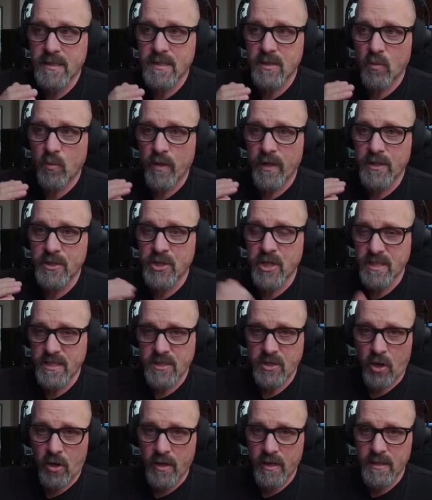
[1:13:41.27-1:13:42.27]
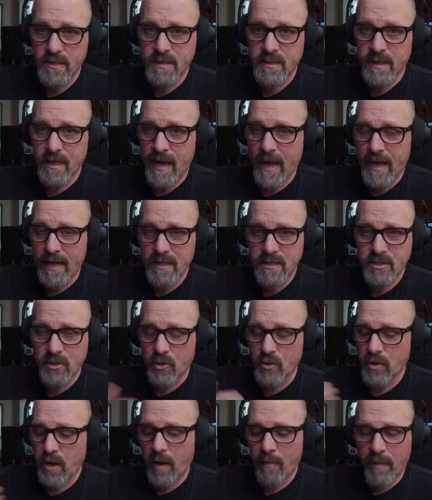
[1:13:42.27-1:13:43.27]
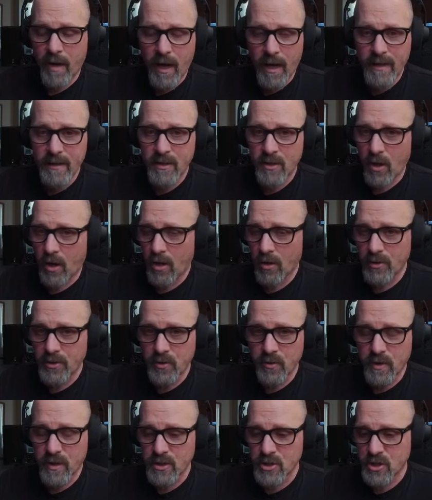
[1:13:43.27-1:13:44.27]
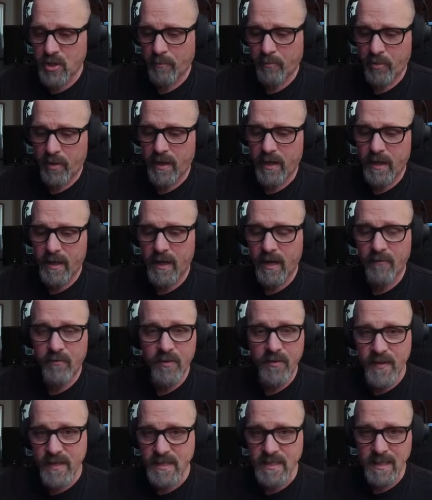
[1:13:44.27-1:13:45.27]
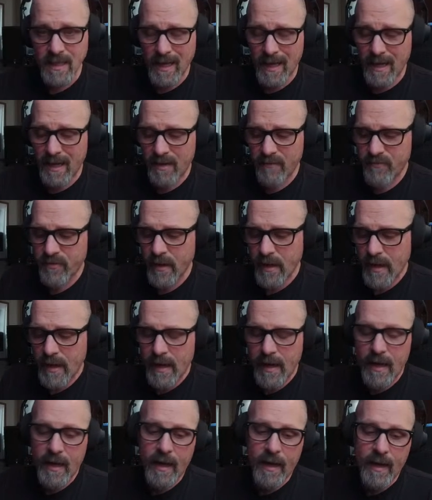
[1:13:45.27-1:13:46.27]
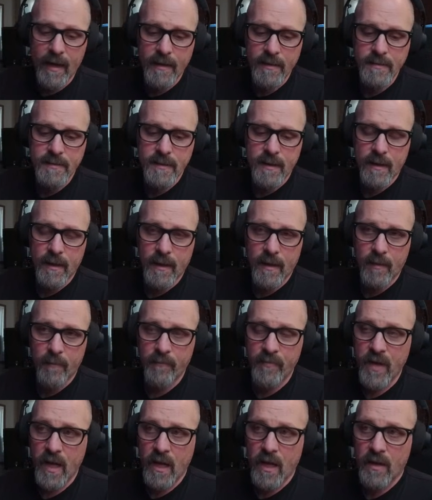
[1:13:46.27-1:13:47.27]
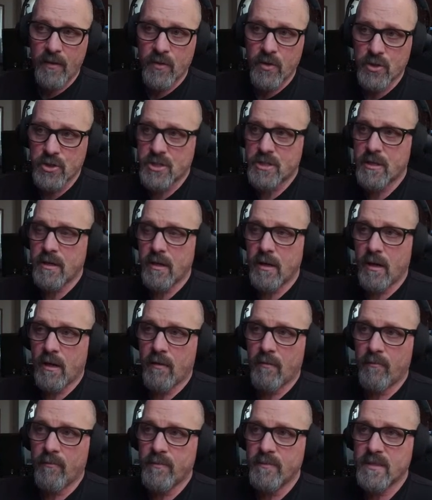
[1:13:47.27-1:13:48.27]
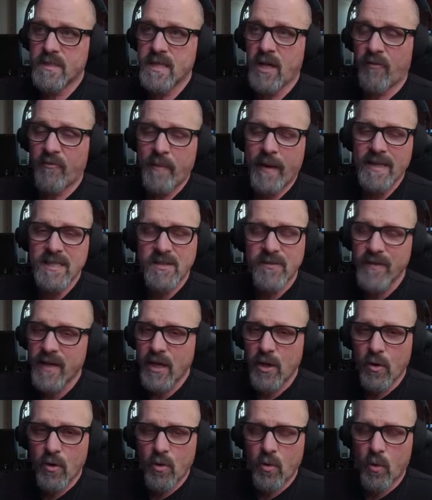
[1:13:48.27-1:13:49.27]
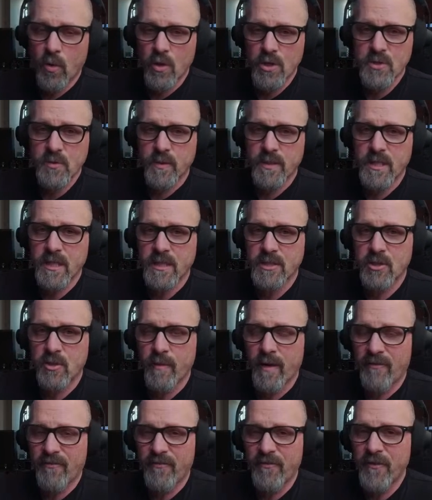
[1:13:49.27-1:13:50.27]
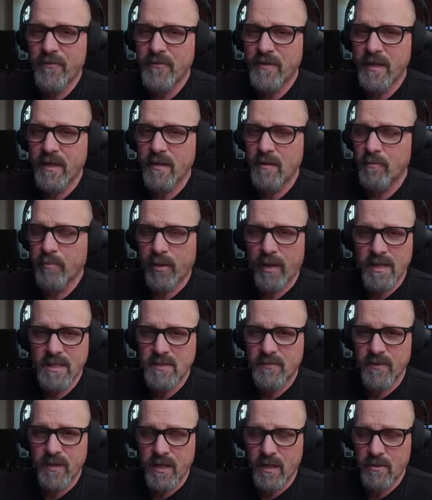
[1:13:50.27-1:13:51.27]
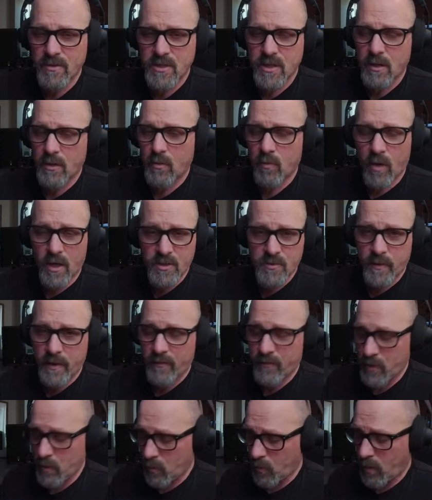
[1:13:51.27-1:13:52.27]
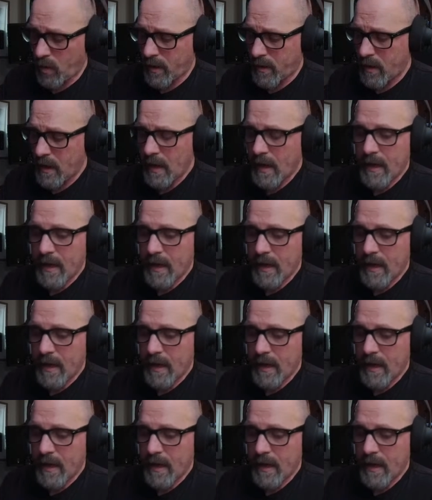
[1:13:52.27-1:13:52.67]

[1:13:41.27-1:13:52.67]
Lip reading: We just started today, so you're not behind at all. You can jump right in. Everything's live. And there's a self-paced video course, which gets you about 50 plus videos that you can watch whenever you want.